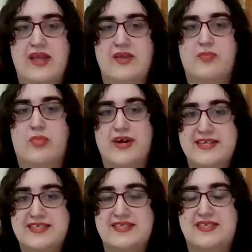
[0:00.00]

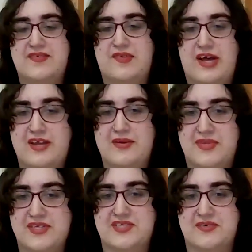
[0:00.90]
Embrace divine
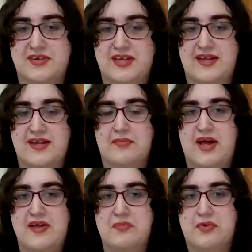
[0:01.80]
mystery
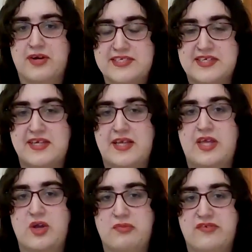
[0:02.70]
by embracing
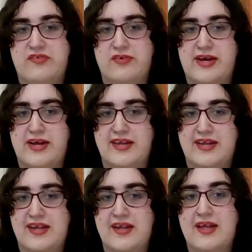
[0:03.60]
human
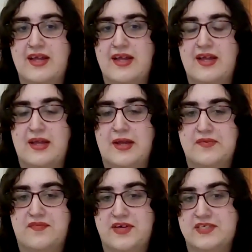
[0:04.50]
variety
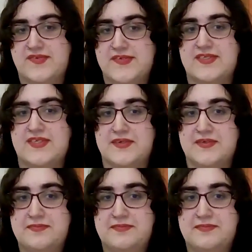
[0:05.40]
and vice versa.